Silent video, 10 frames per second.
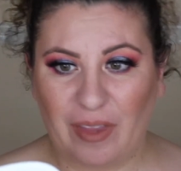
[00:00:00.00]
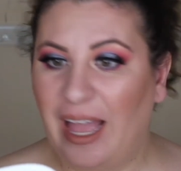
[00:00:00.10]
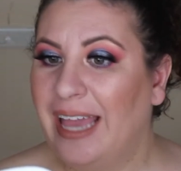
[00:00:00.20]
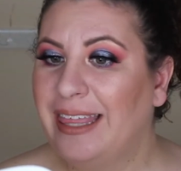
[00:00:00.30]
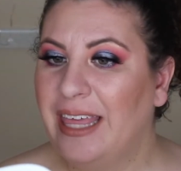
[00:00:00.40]

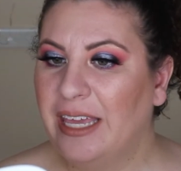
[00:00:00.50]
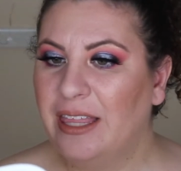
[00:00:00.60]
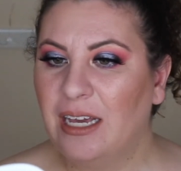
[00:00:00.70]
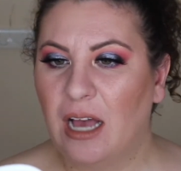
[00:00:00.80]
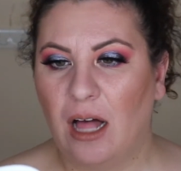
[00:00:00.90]
I think
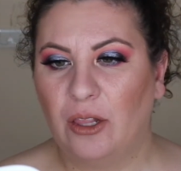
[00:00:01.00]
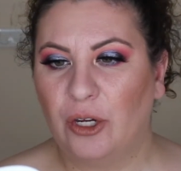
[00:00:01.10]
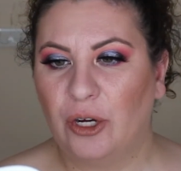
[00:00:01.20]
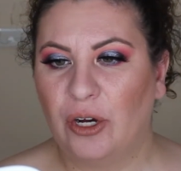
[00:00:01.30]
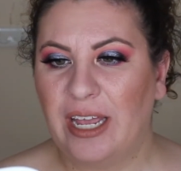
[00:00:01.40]
the
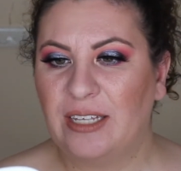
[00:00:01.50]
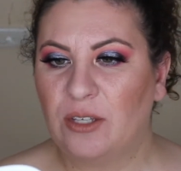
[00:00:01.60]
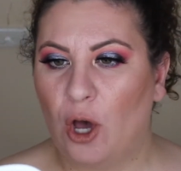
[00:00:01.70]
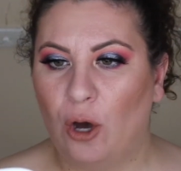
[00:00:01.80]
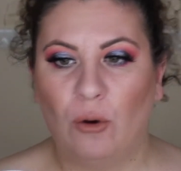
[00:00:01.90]
color
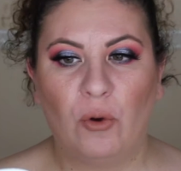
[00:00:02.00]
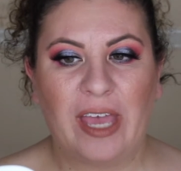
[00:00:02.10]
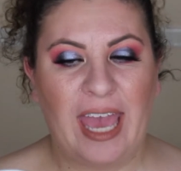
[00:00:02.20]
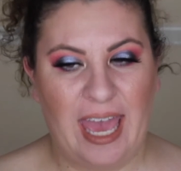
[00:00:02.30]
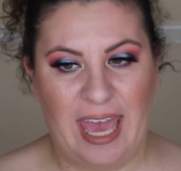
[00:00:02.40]
is
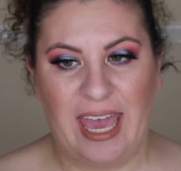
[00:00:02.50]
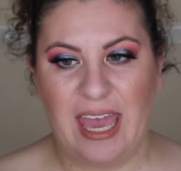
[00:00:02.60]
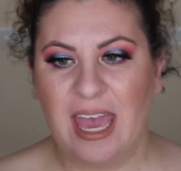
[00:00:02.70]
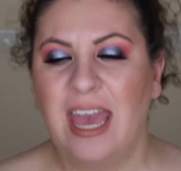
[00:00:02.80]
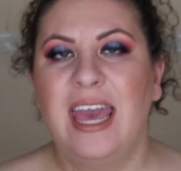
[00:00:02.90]

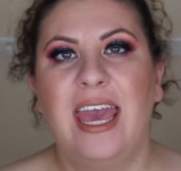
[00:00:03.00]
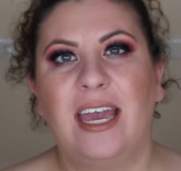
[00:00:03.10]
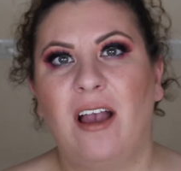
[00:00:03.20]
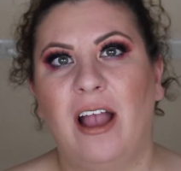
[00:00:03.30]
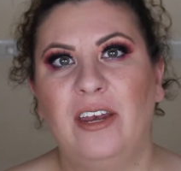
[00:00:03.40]
okay.
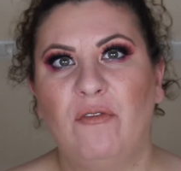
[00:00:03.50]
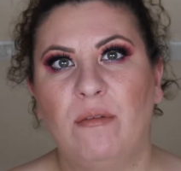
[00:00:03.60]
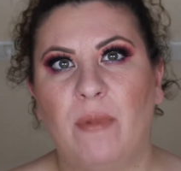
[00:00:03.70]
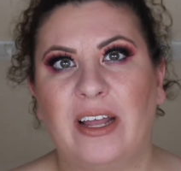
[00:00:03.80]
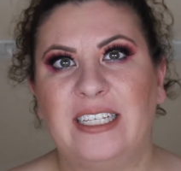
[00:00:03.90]
It kind of
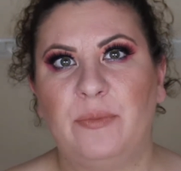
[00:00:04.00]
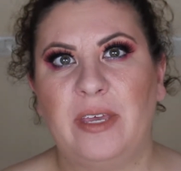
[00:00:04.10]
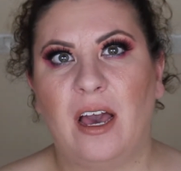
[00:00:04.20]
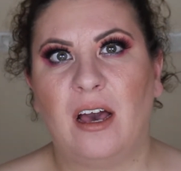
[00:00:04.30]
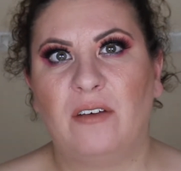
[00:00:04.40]
reminds
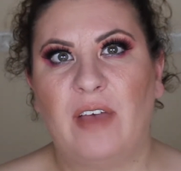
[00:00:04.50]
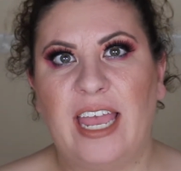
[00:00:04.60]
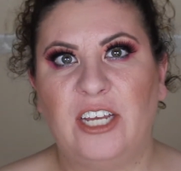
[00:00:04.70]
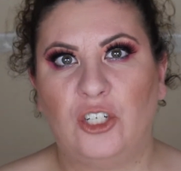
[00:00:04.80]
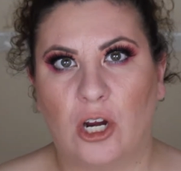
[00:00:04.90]
me of
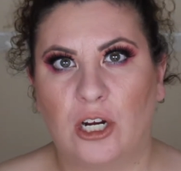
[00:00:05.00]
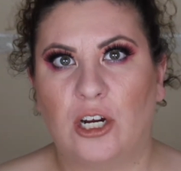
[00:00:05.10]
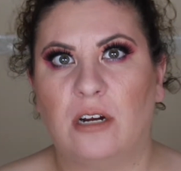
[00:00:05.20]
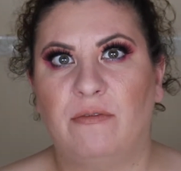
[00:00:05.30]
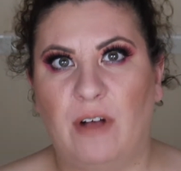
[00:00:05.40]
a
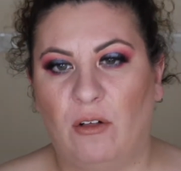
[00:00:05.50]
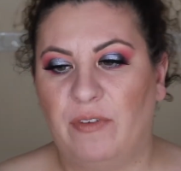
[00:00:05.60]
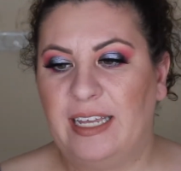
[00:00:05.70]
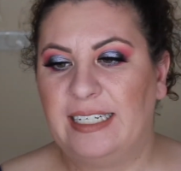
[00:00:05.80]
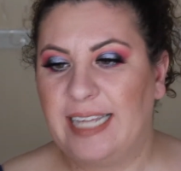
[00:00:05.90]
darker
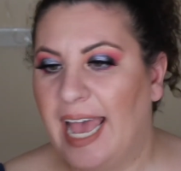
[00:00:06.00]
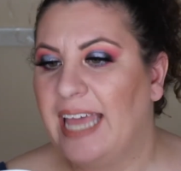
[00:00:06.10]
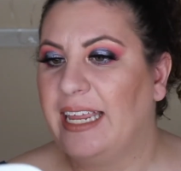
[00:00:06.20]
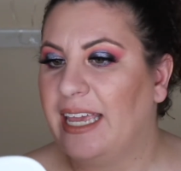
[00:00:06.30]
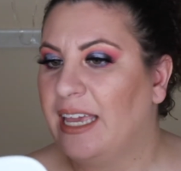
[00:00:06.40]
Velvet
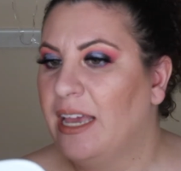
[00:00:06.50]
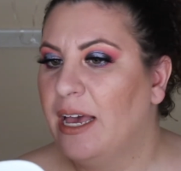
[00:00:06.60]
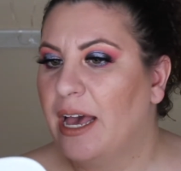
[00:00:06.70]
Teddy.